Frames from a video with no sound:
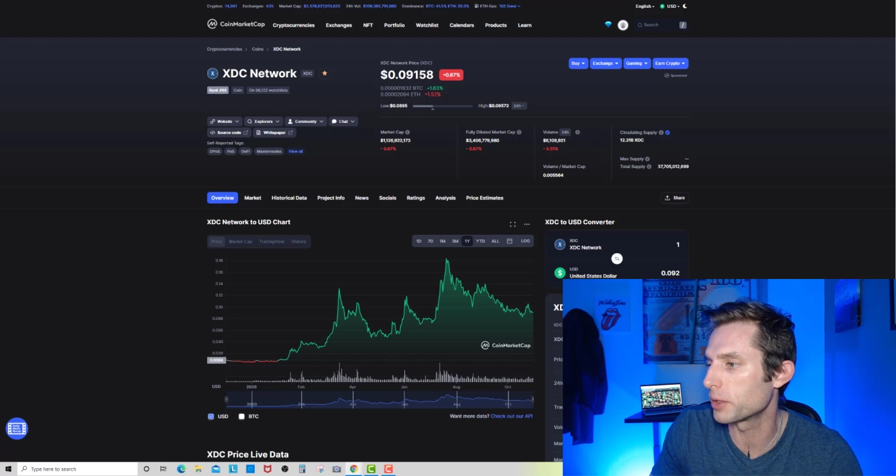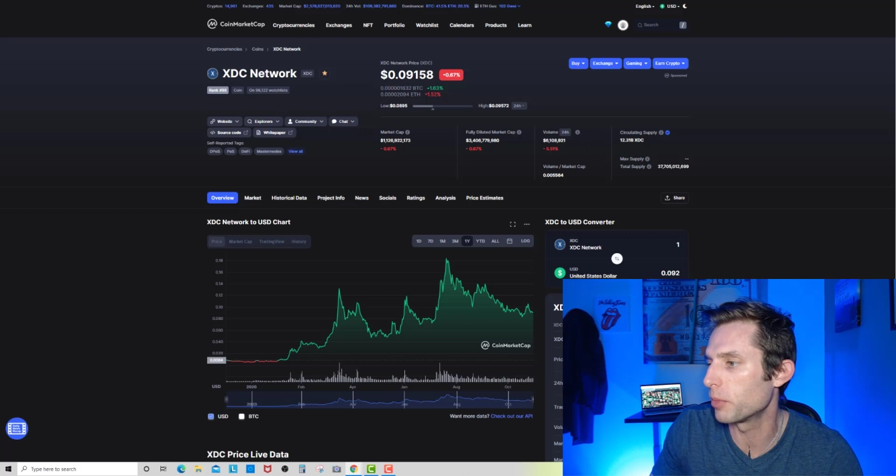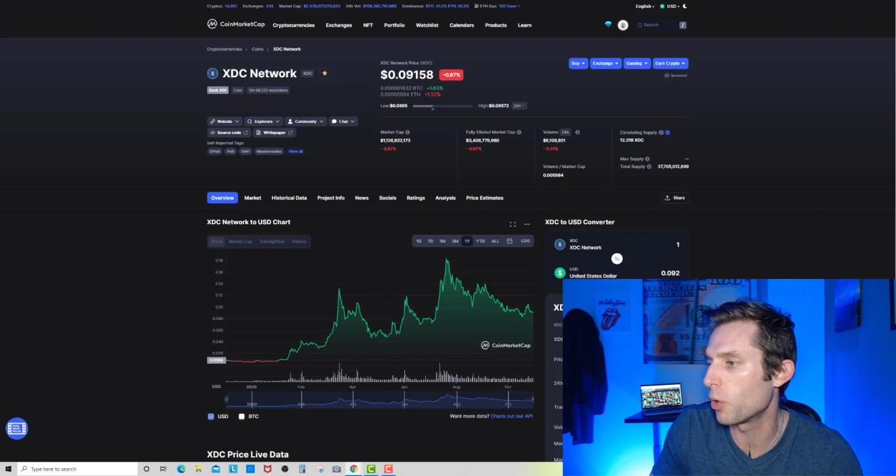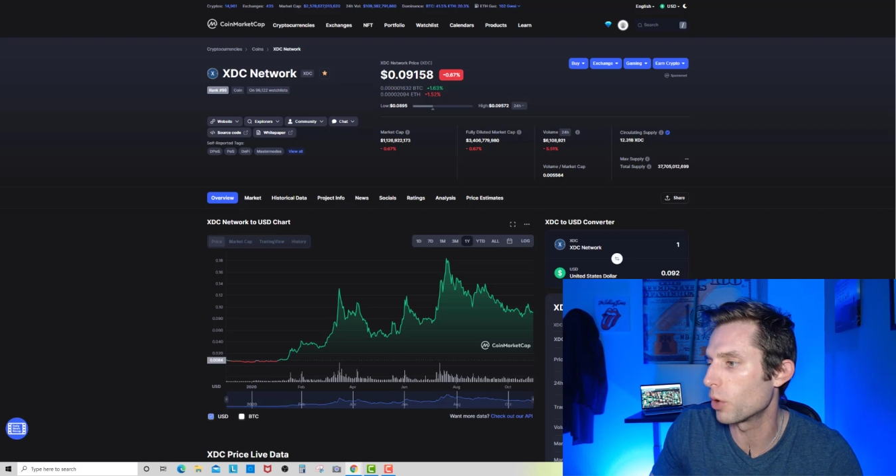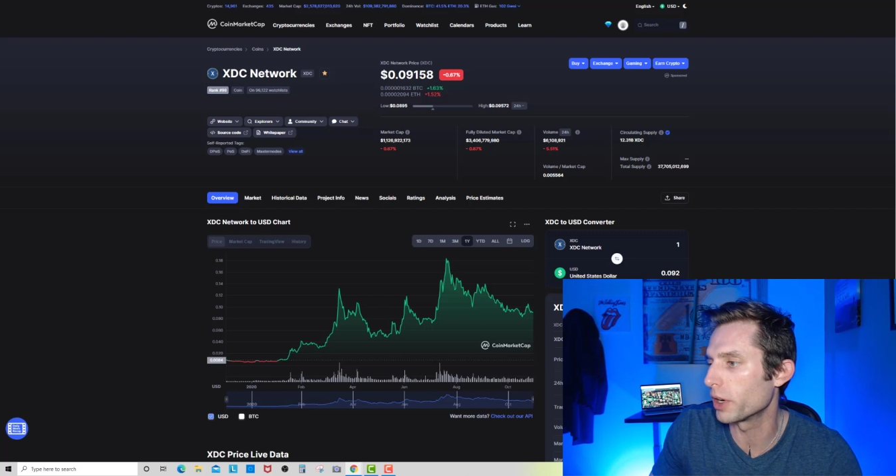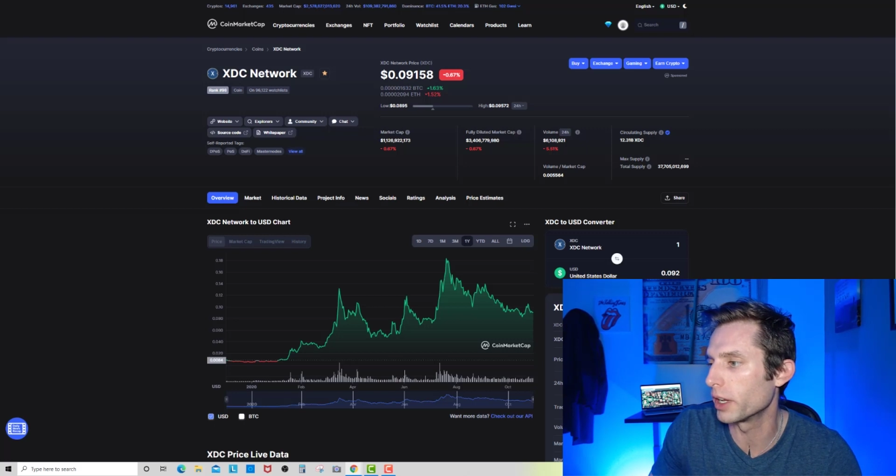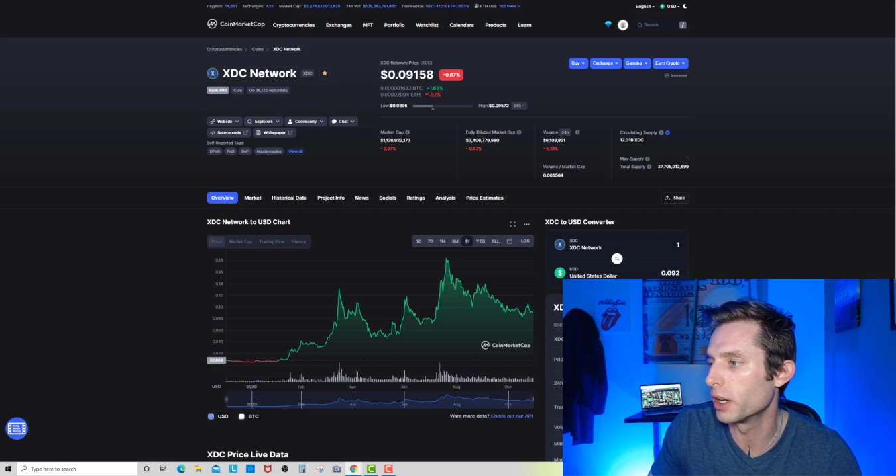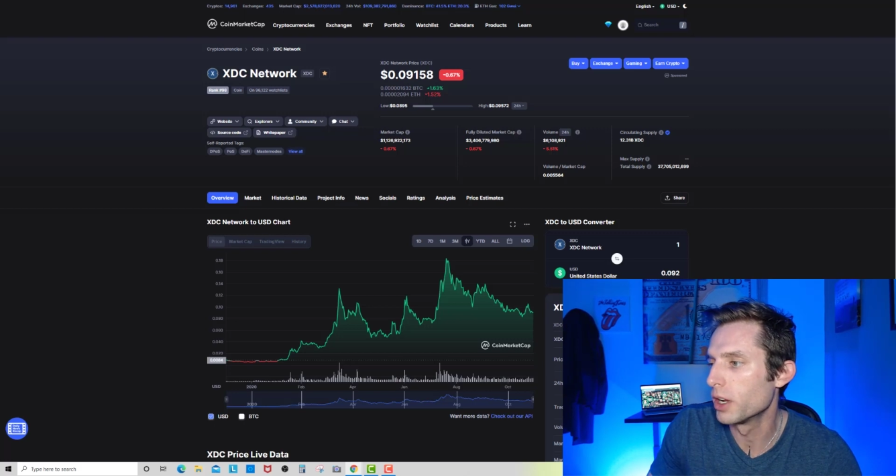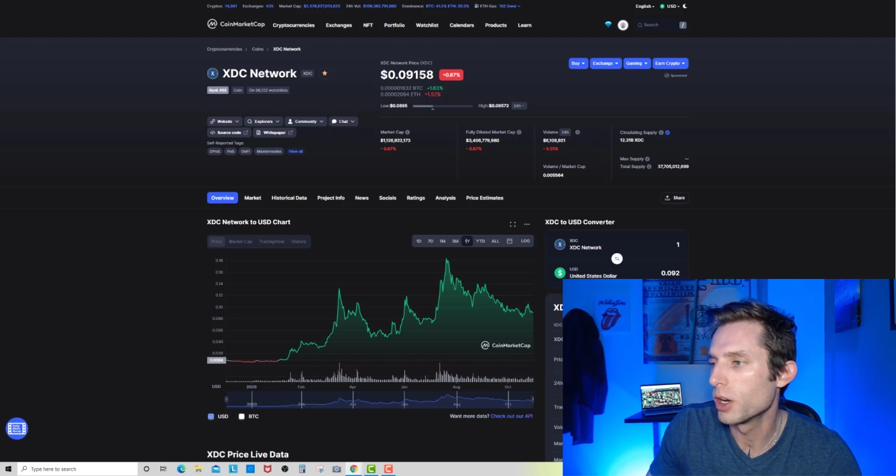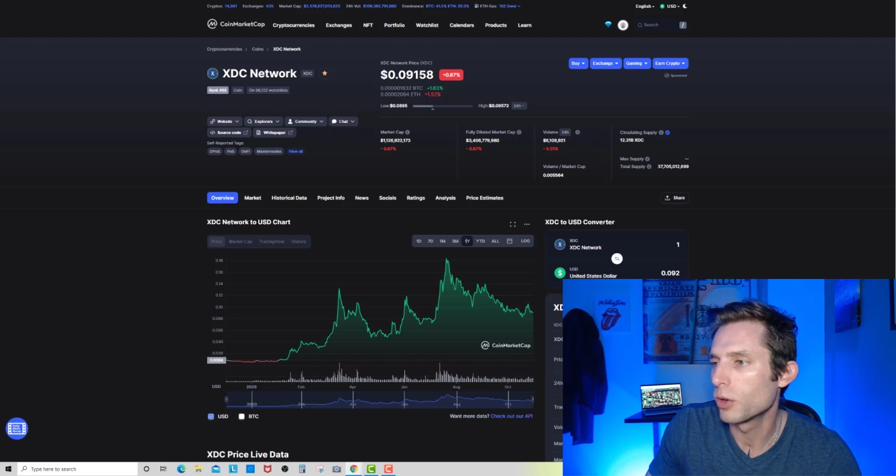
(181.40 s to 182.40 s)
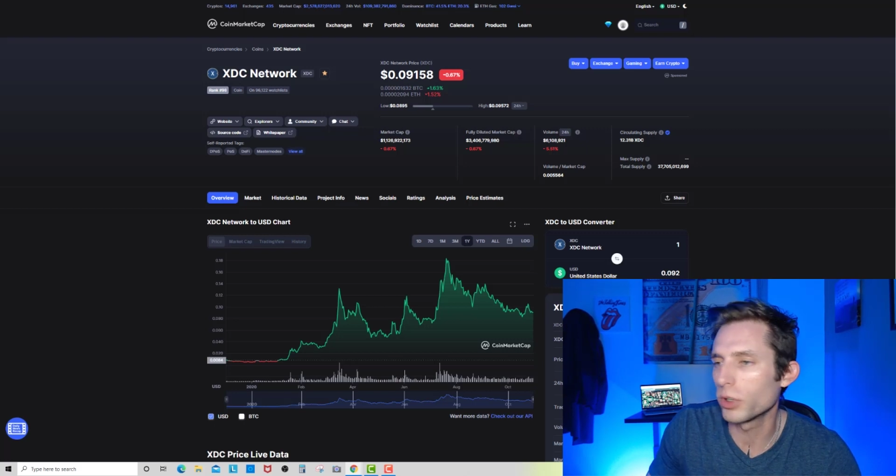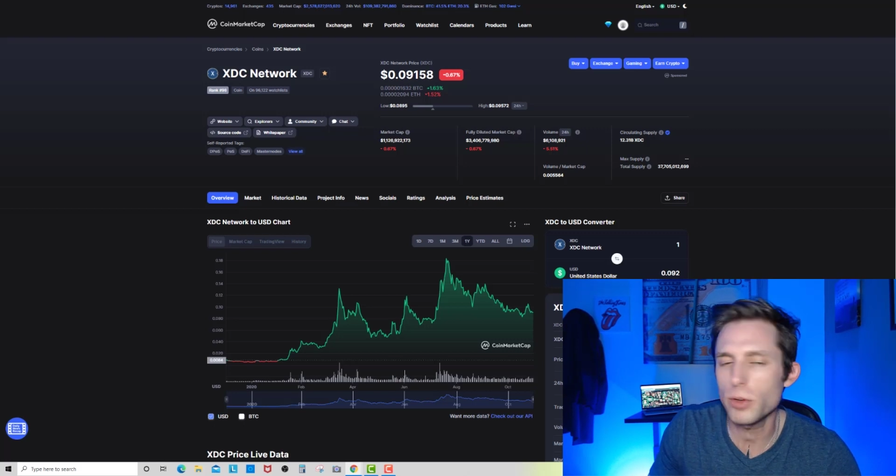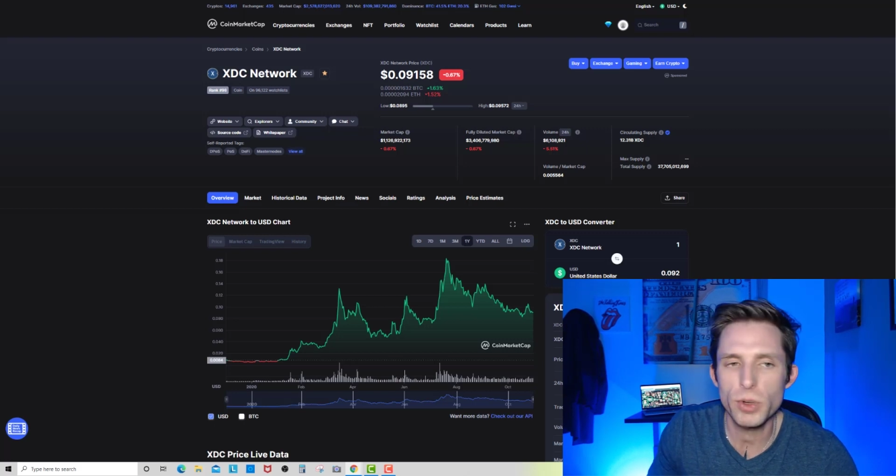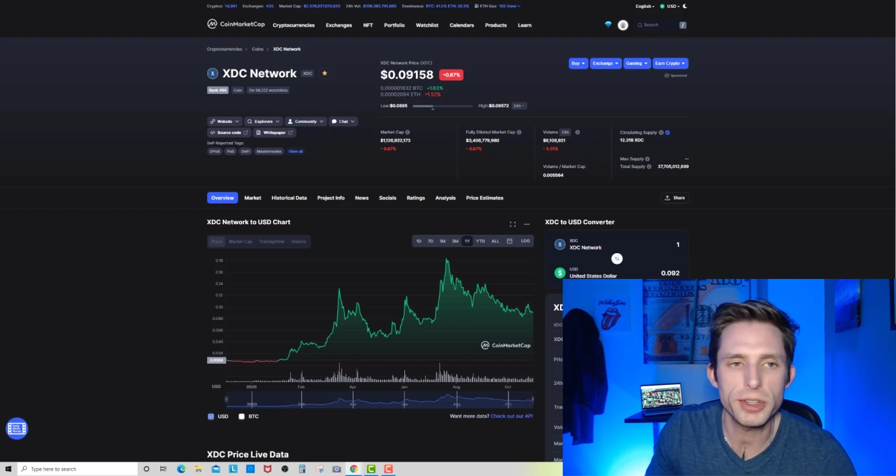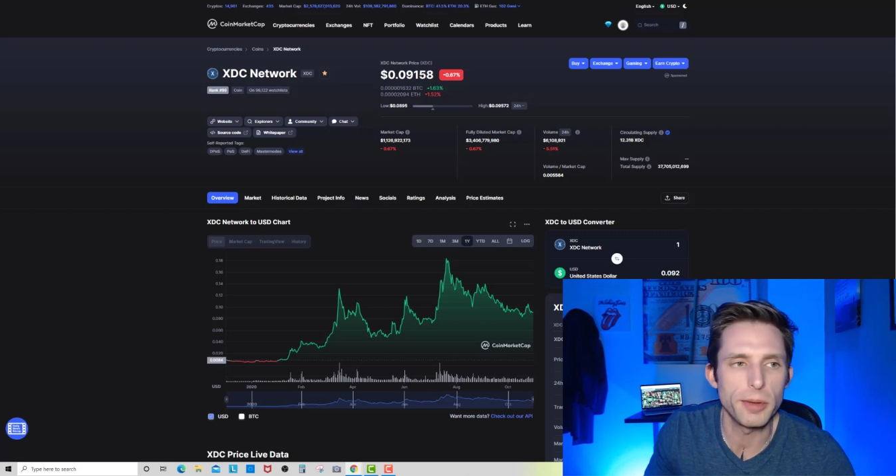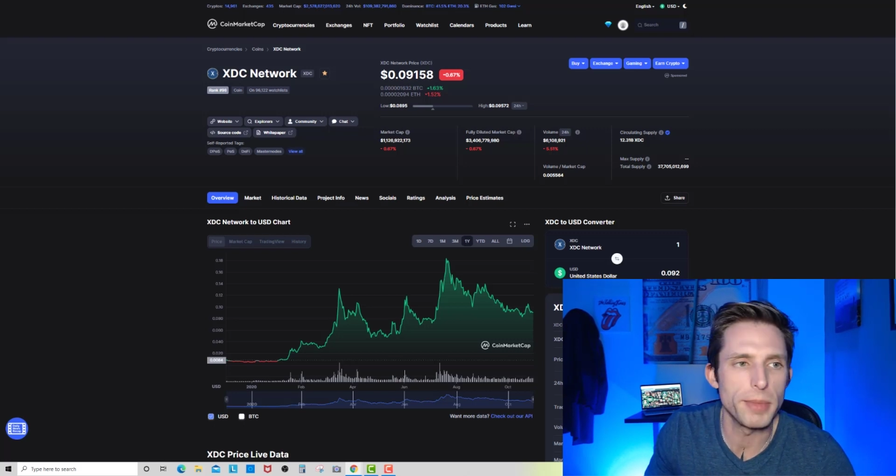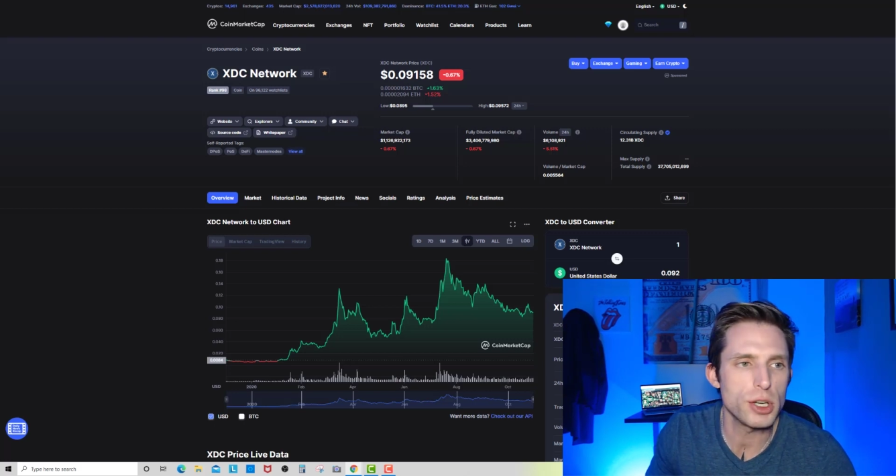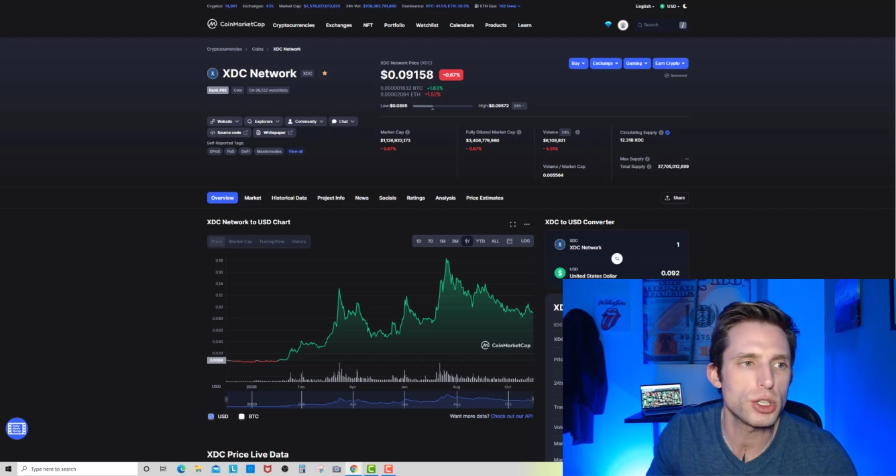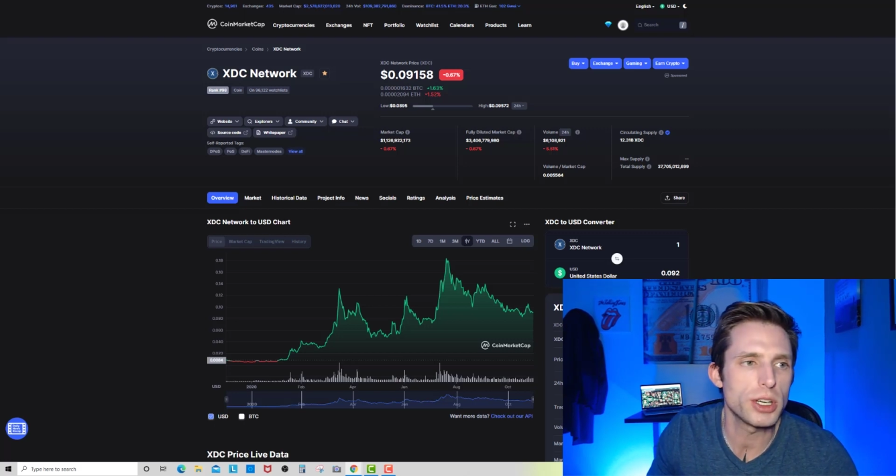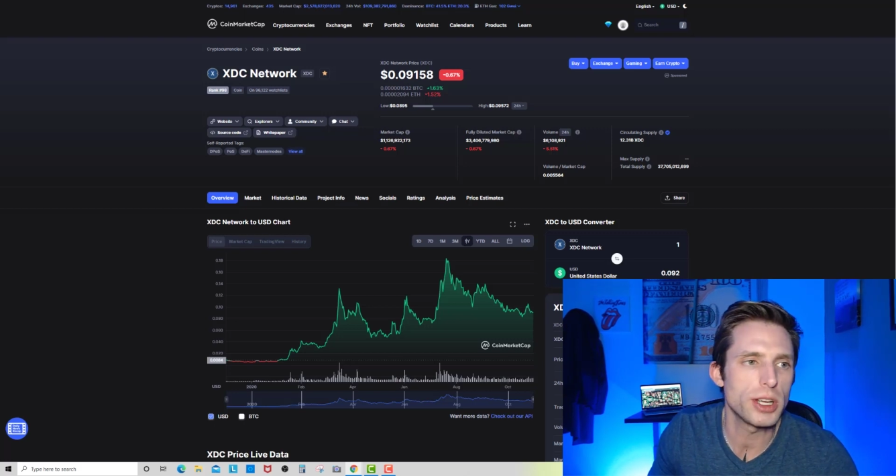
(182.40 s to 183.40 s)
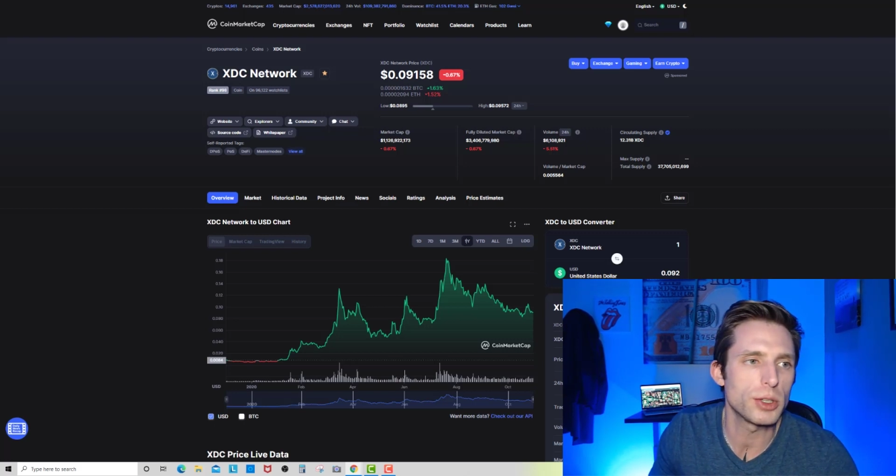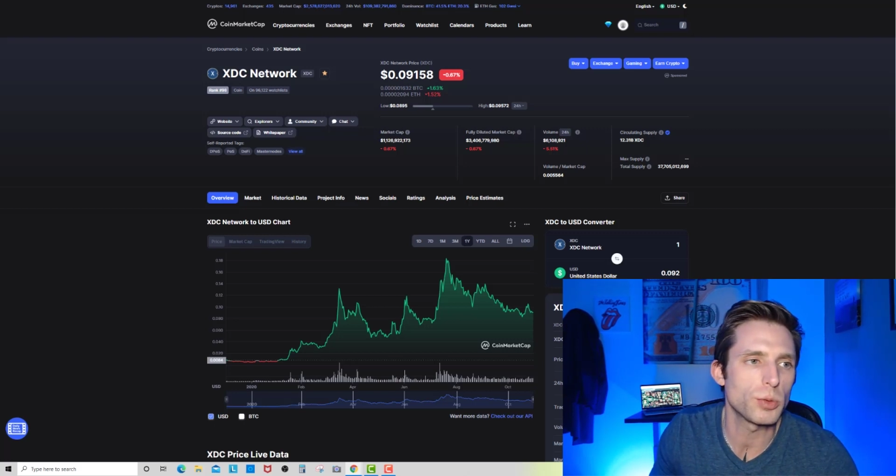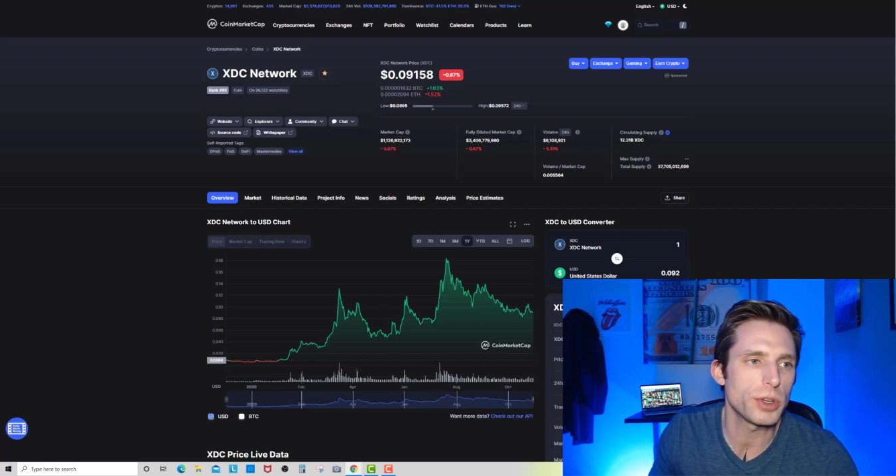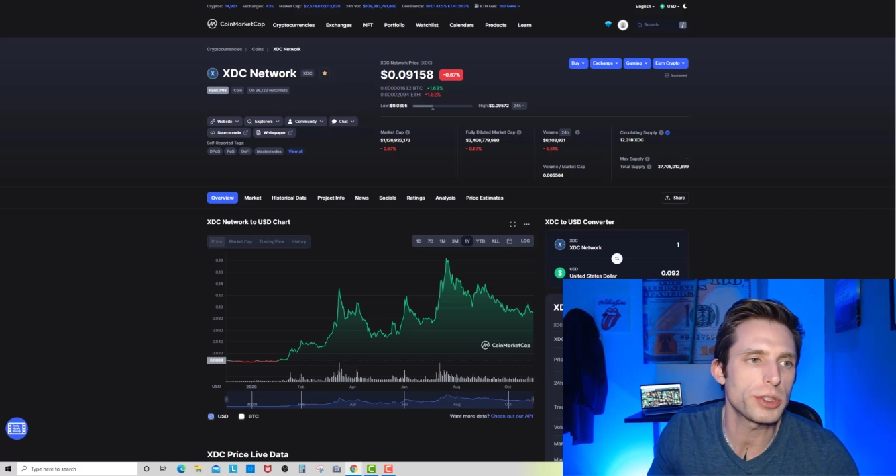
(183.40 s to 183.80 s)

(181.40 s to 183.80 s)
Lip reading: important, really what their mission is,